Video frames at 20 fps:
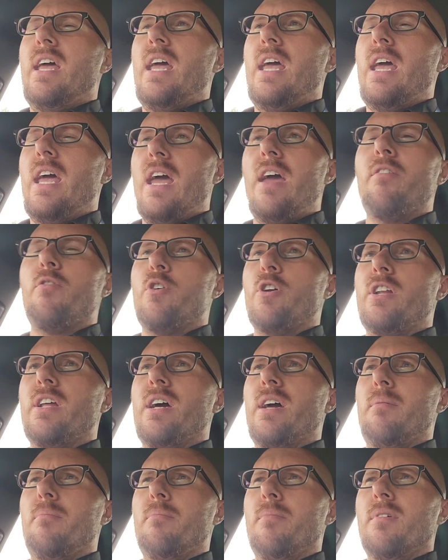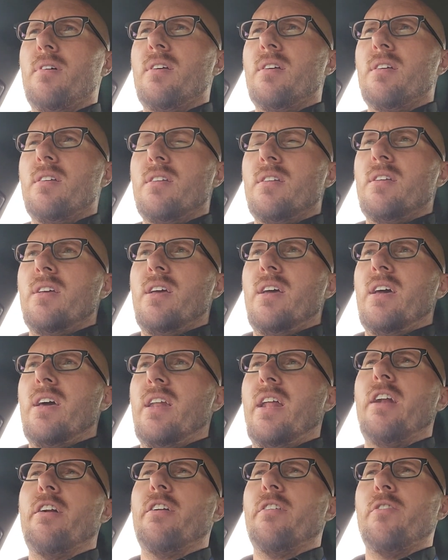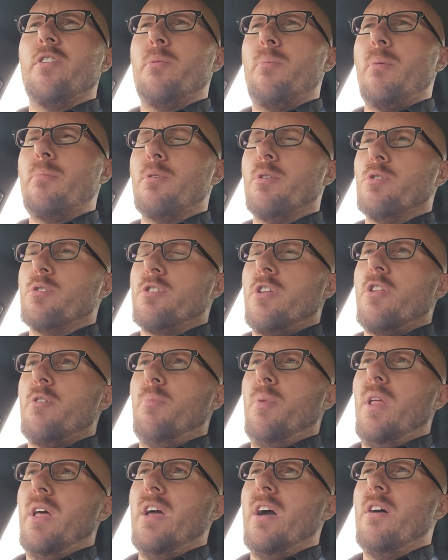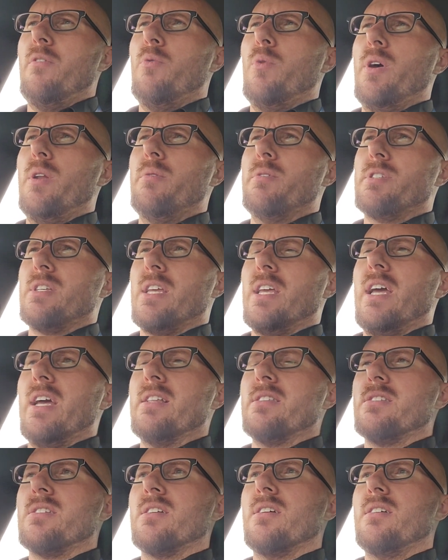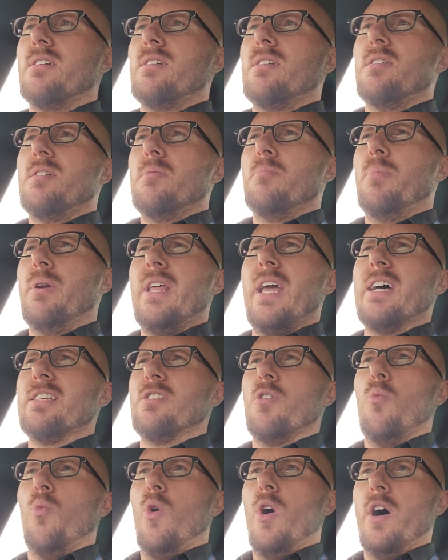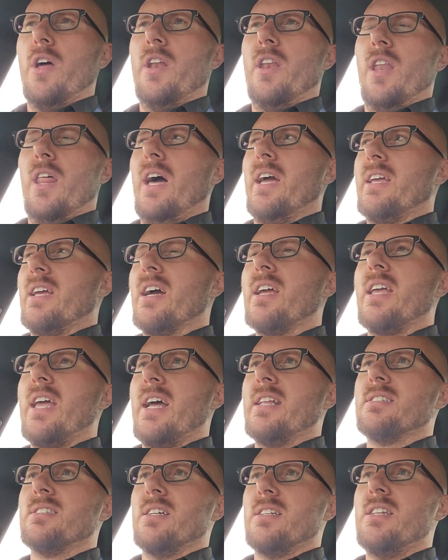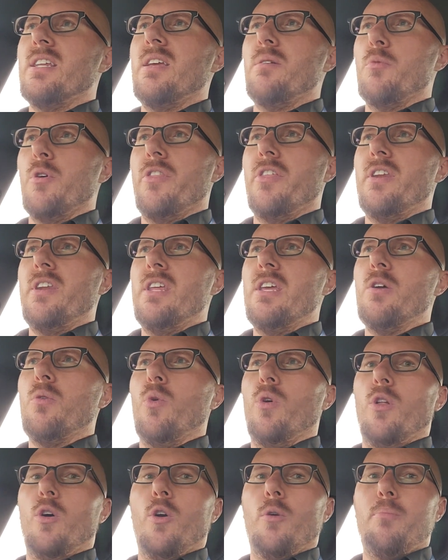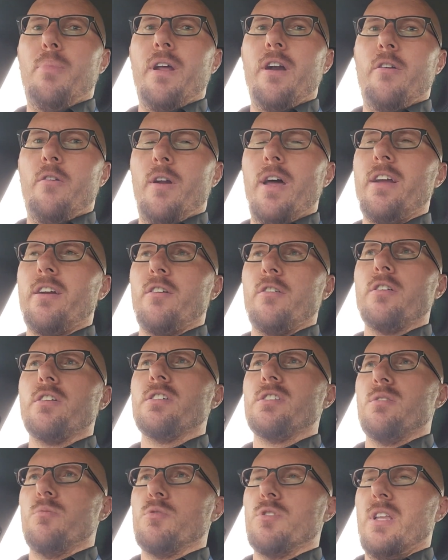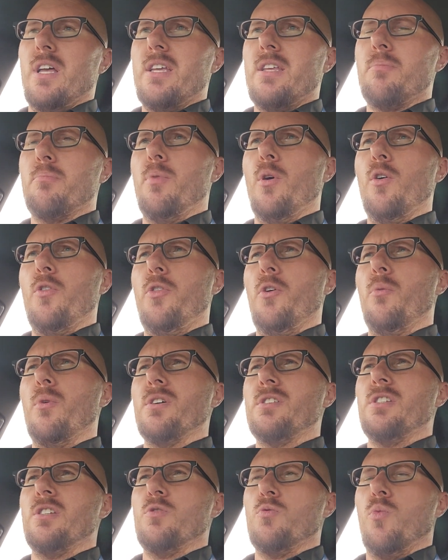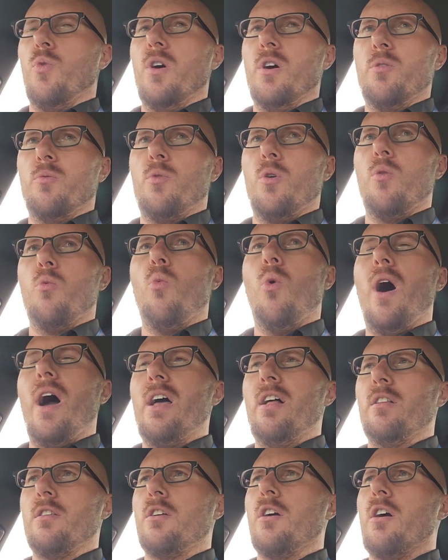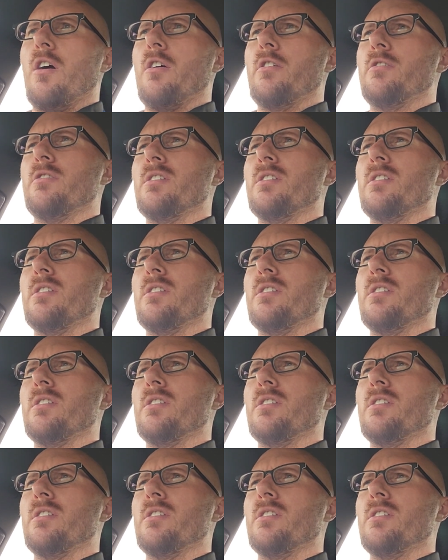every time. And I don't even remember who his other playoff win was against. But he hasn't won, like, against a team with an equal or better record, because it was like both the ones he's won were wild card.